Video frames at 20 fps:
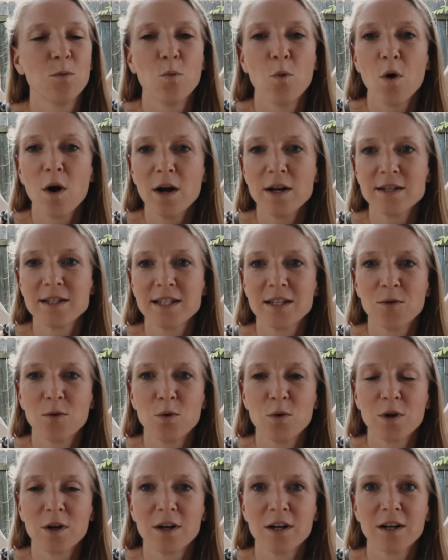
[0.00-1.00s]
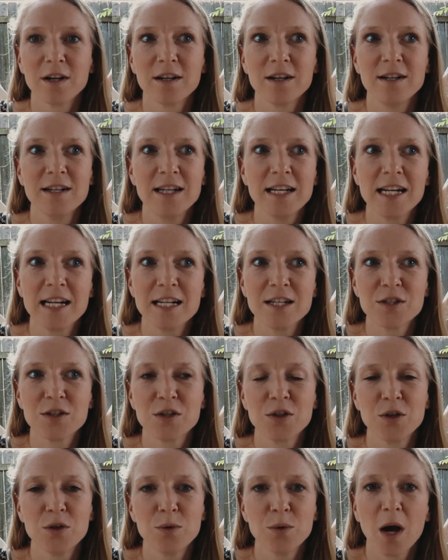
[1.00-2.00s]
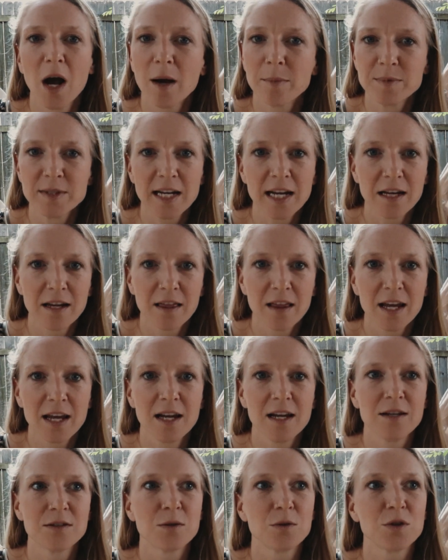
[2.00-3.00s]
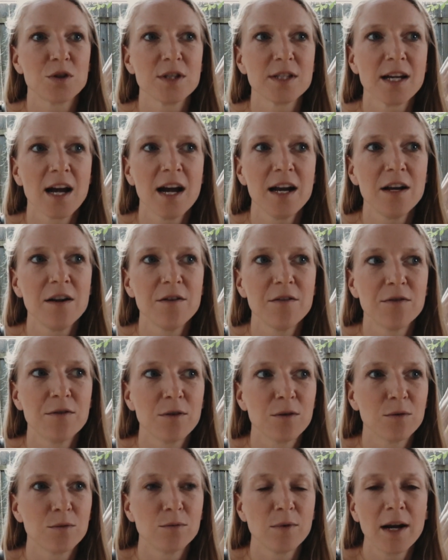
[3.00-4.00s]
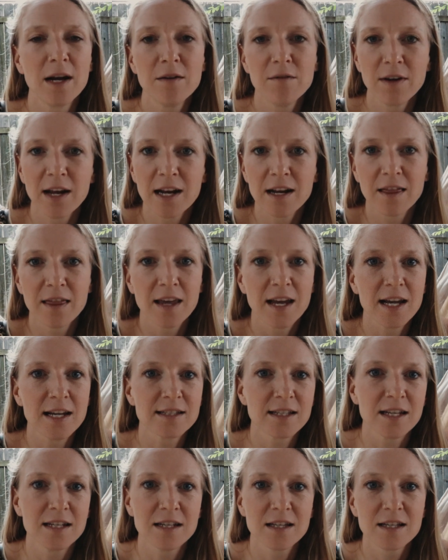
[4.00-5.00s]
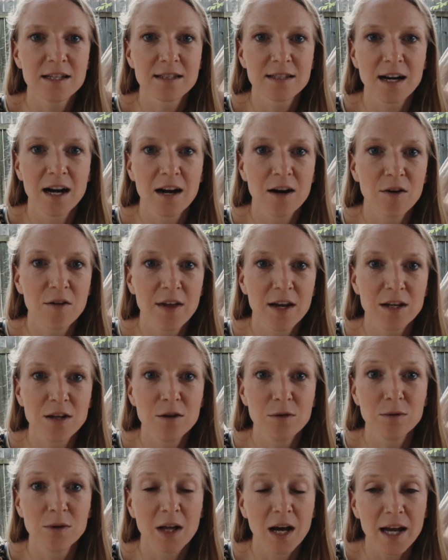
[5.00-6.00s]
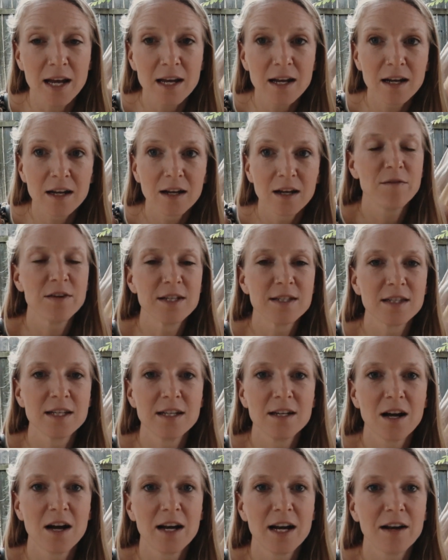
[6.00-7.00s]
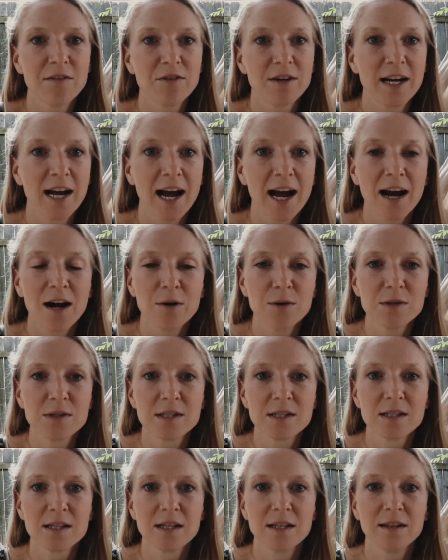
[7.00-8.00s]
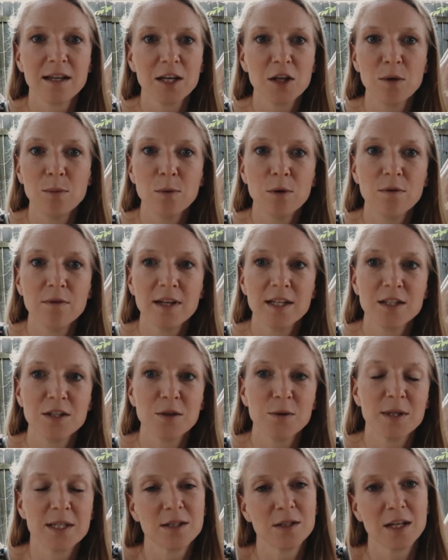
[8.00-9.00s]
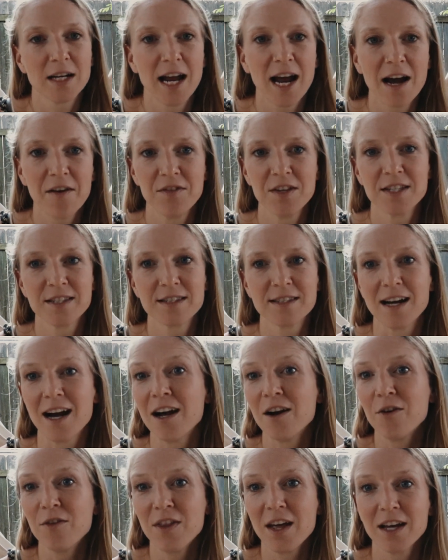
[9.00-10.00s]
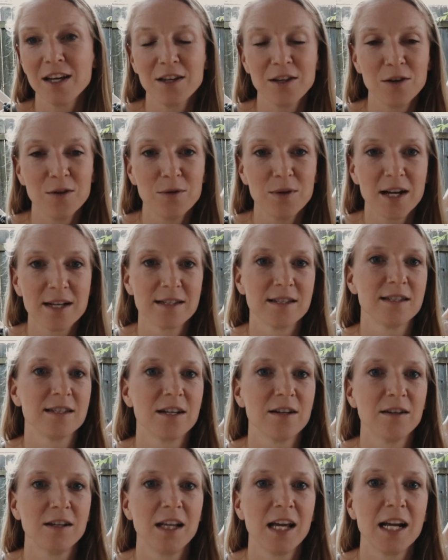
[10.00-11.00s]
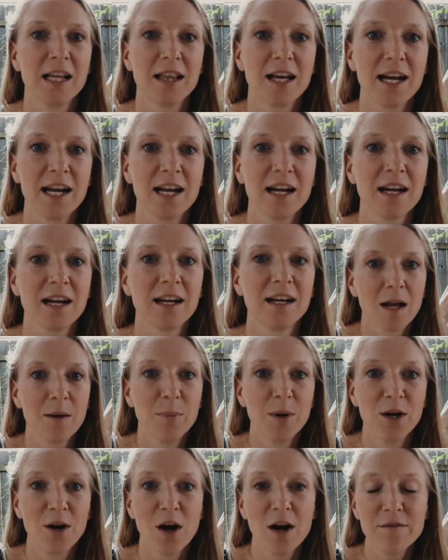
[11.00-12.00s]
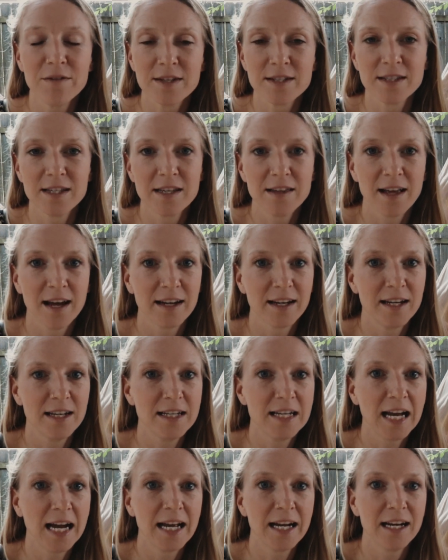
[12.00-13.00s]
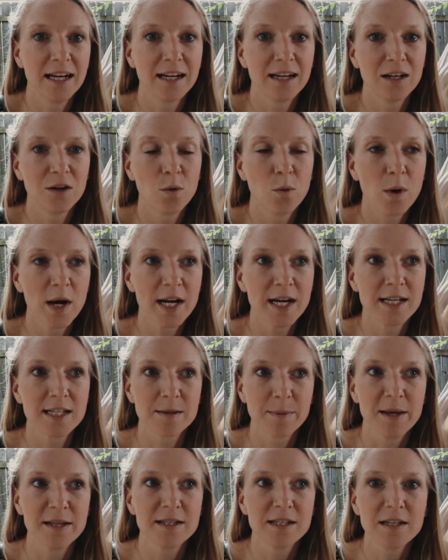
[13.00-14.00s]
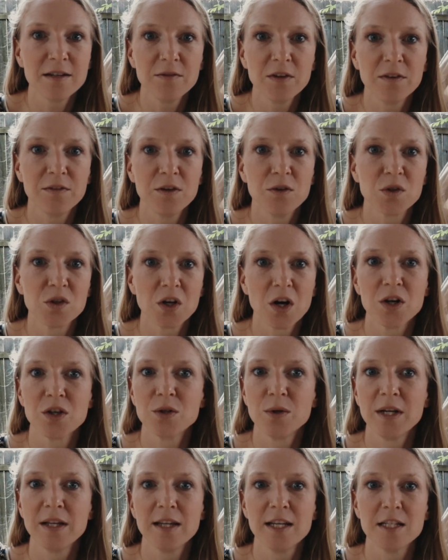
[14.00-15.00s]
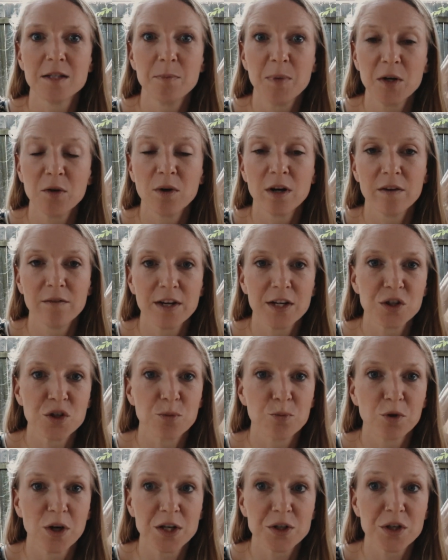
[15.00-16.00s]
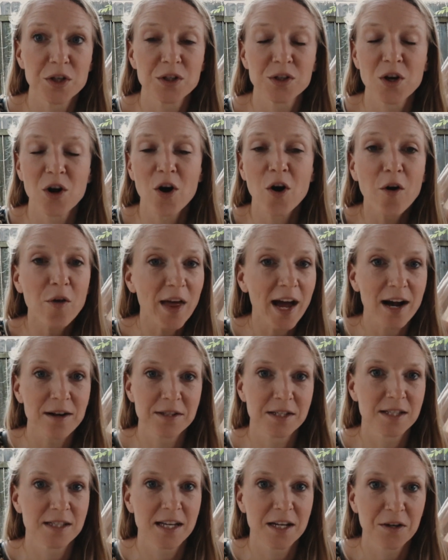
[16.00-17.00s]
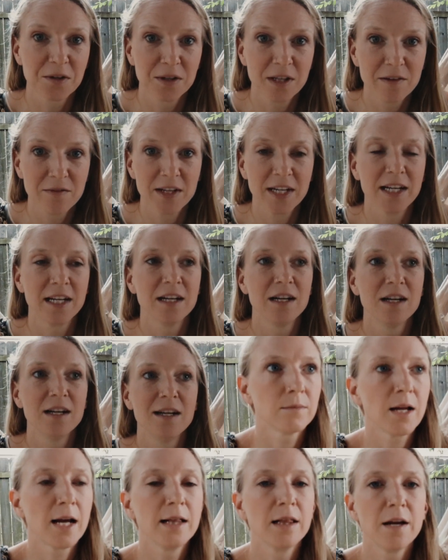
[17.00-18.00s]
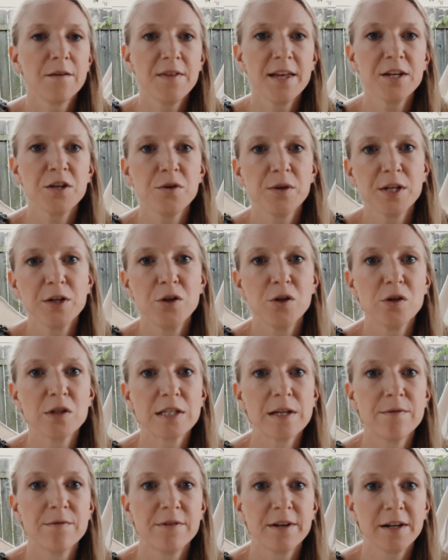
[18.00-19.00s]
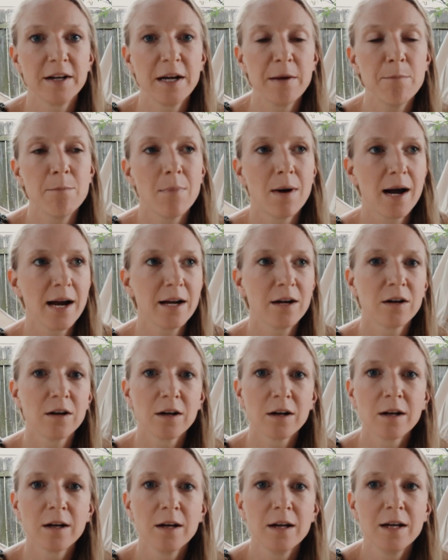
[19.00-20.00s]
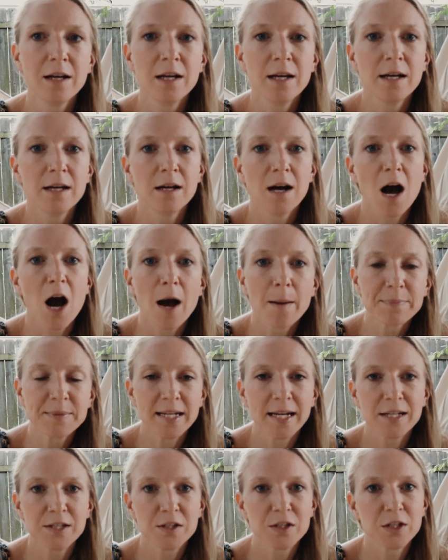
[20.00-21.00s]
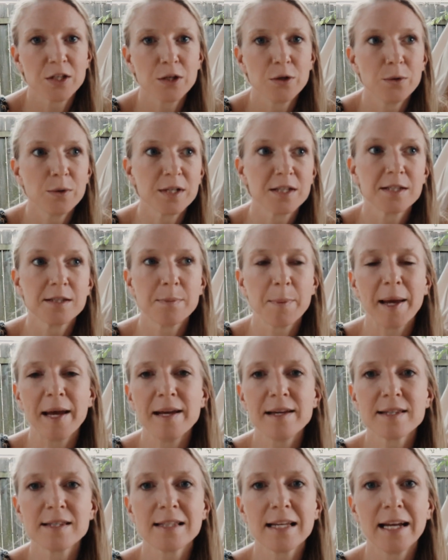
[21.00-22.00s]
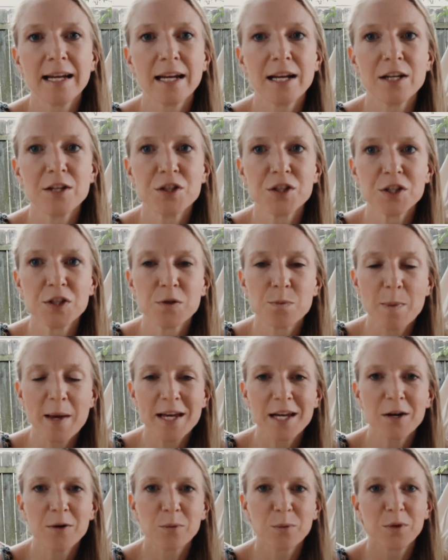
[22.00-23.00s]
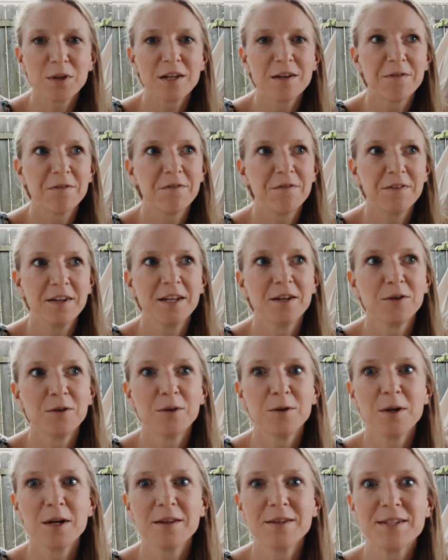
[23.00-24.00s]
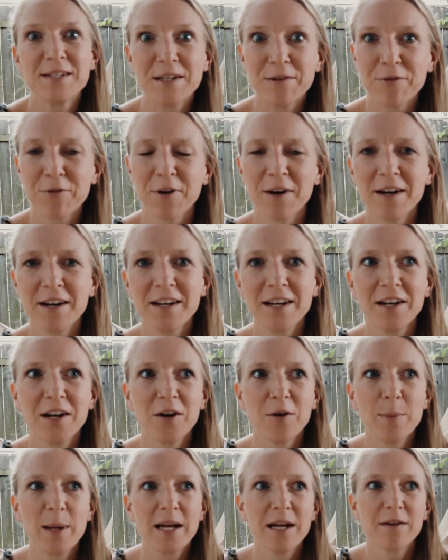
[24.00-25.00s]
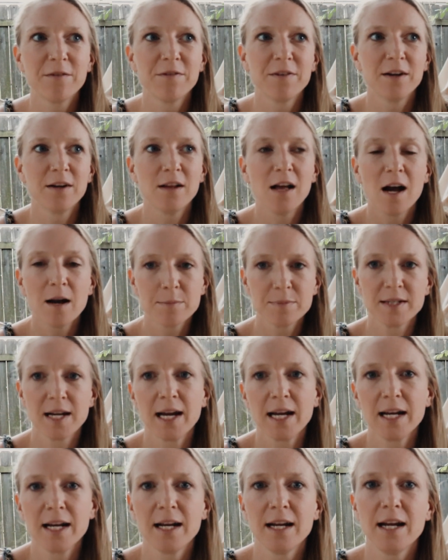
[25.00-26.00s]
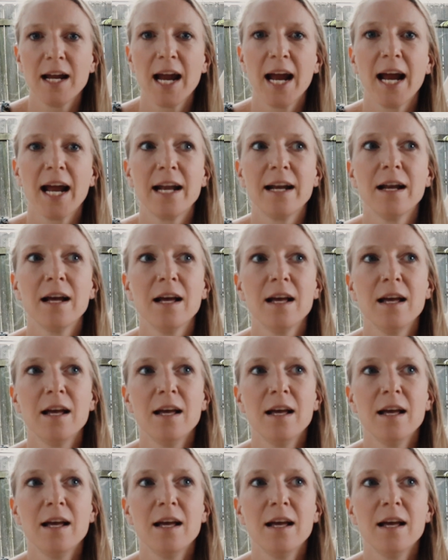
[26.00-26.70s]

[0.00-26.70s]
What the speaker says: want or need to update things or just kind of renovate things into the style that you like. Obviously, not every house that you move into is going to have the style that you necessarily like, but obviously that can get quite expensive if you start doing these big renovation projects to all the houses that you're living in. I love that you can do some very minor updates to a space and just make it really feel different, you know, make it feel updated and